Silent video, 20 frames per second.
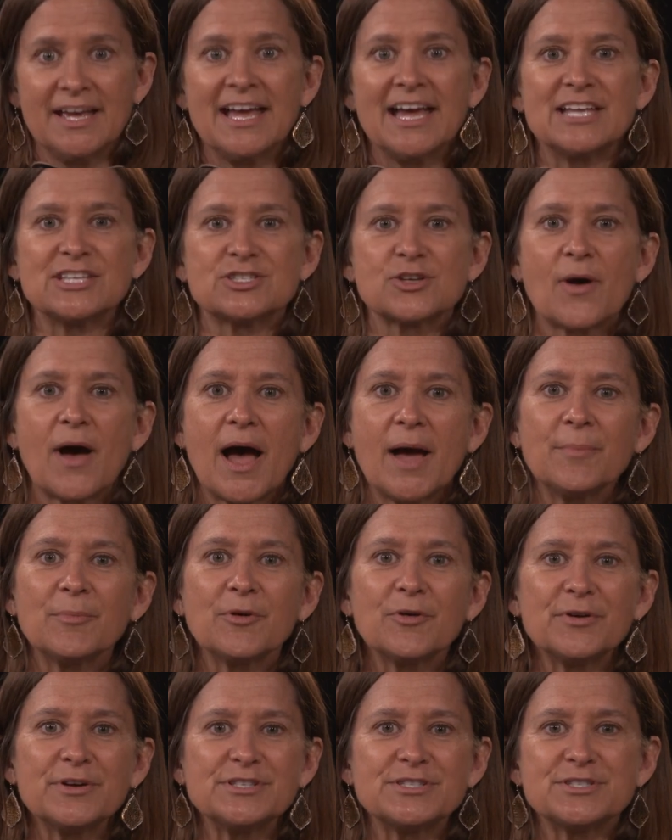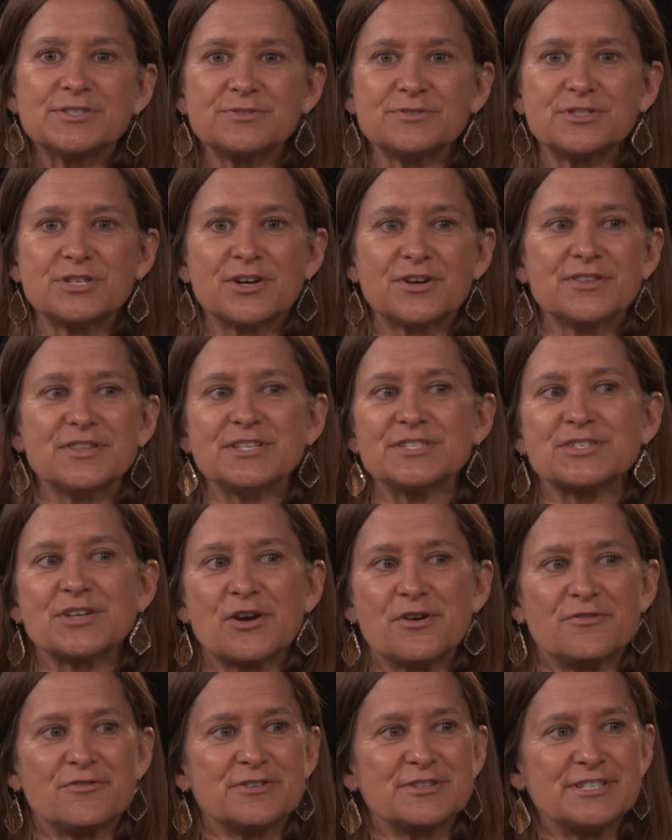And so I'm going to turn this
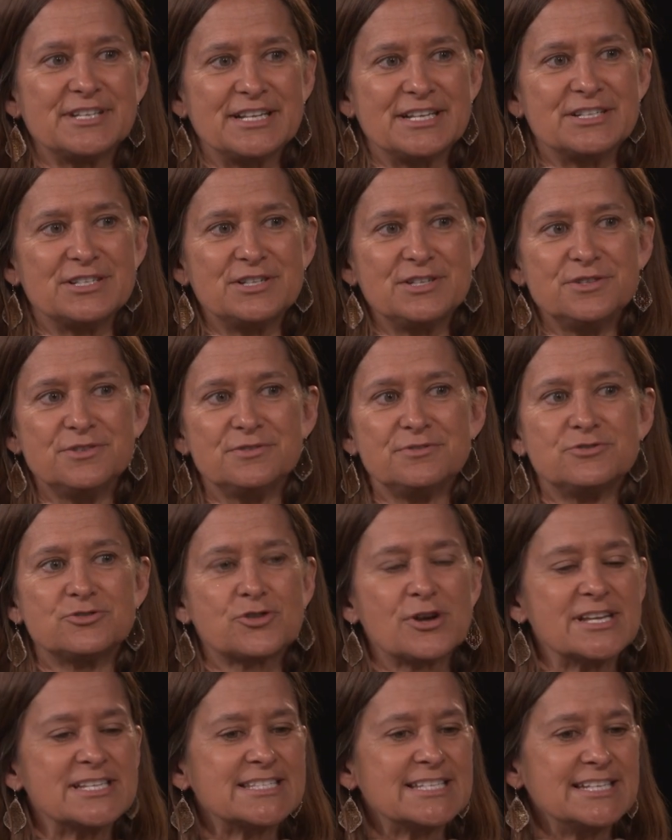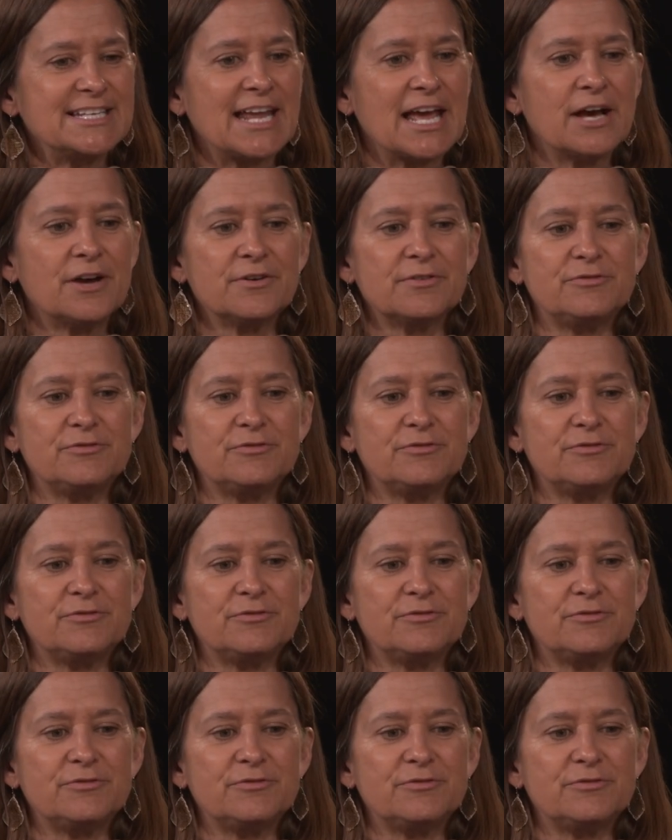over to you, Traci, now.